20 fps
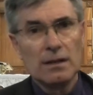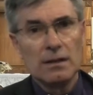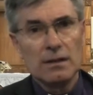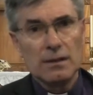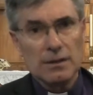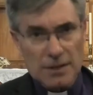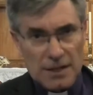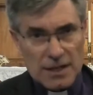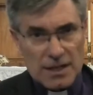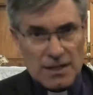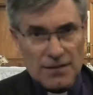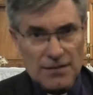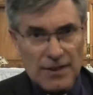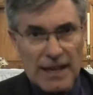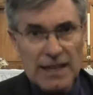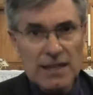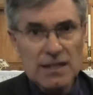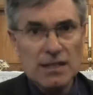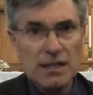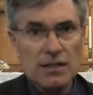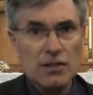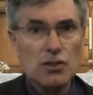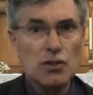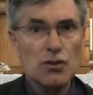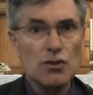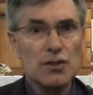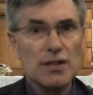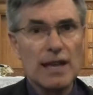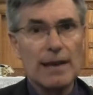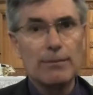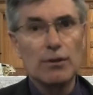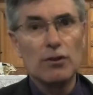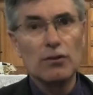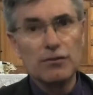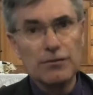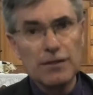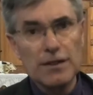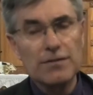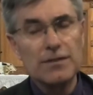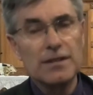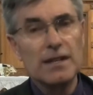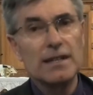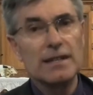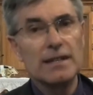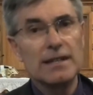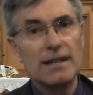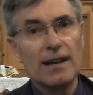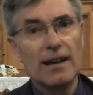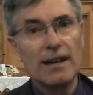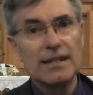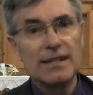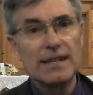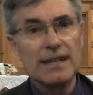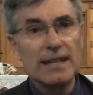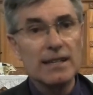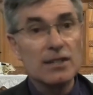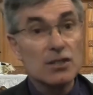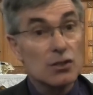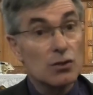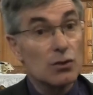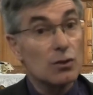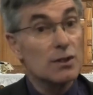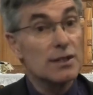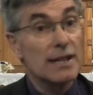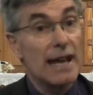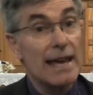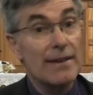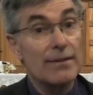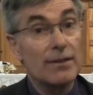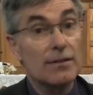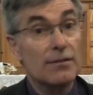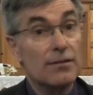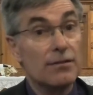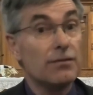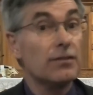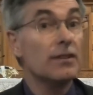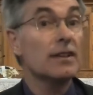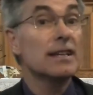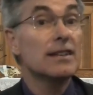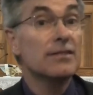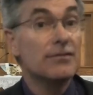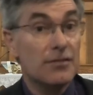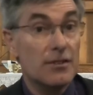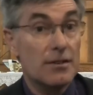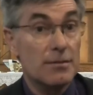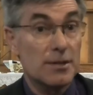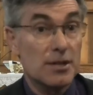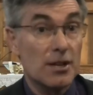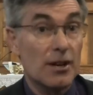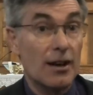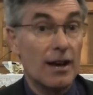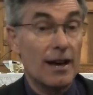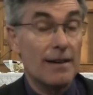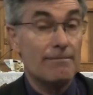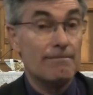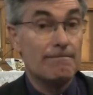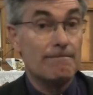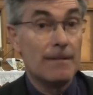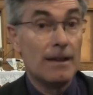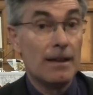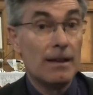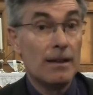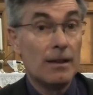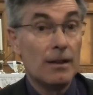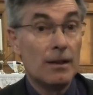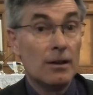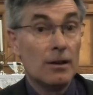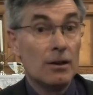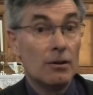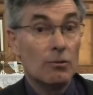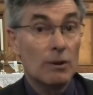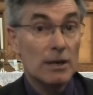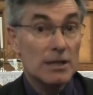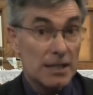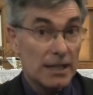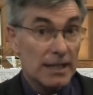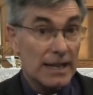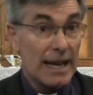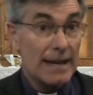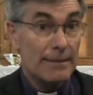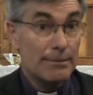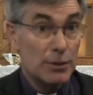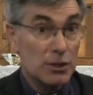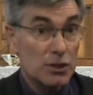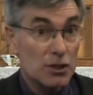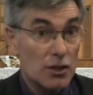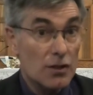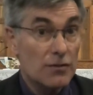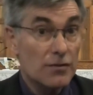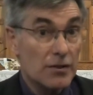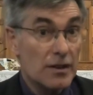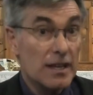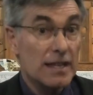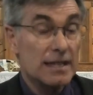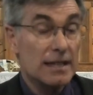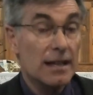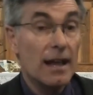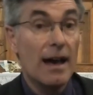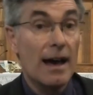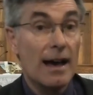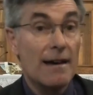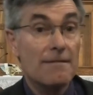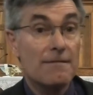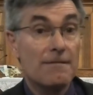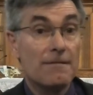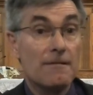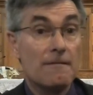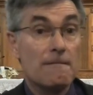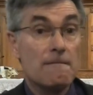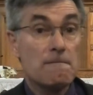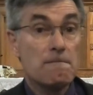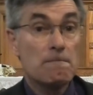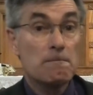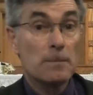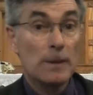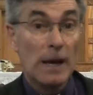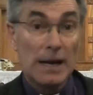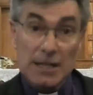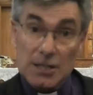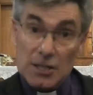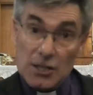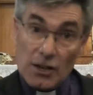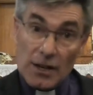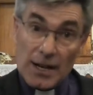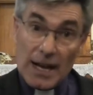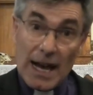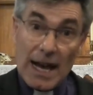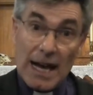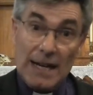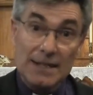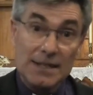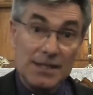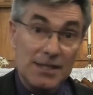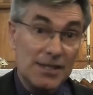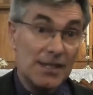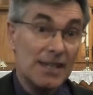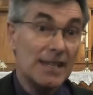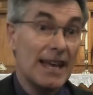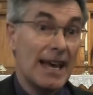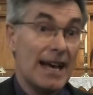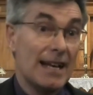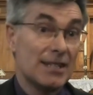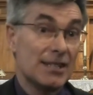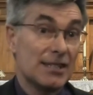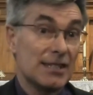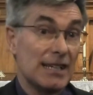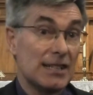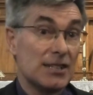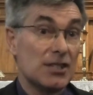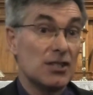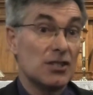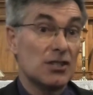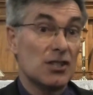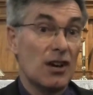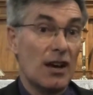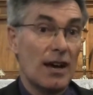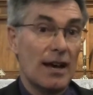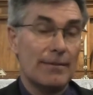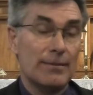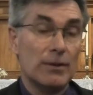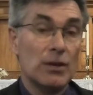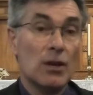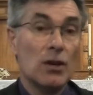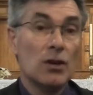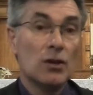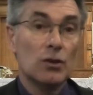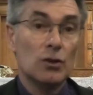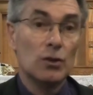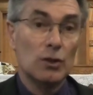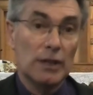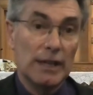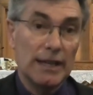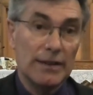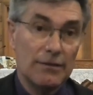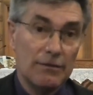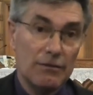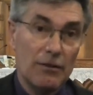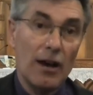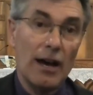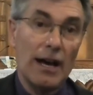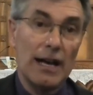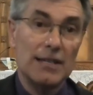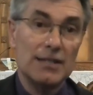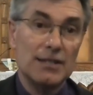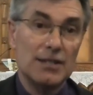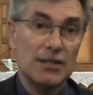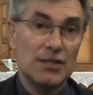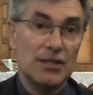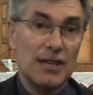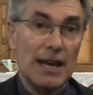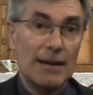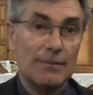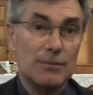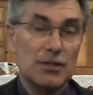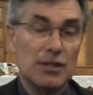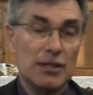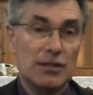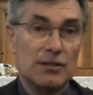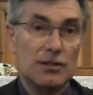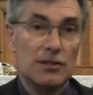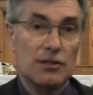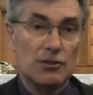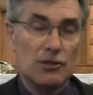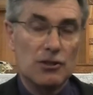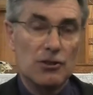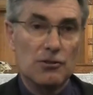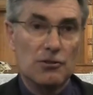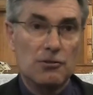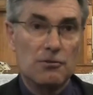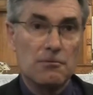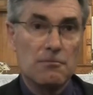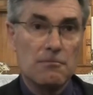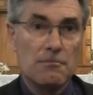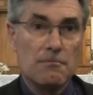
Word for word: These events in 2 Samuel 15 to 19 saw David flee for a time, once again pursued for his life. And it's not hard to see how such a time could give rise to Psalm 62.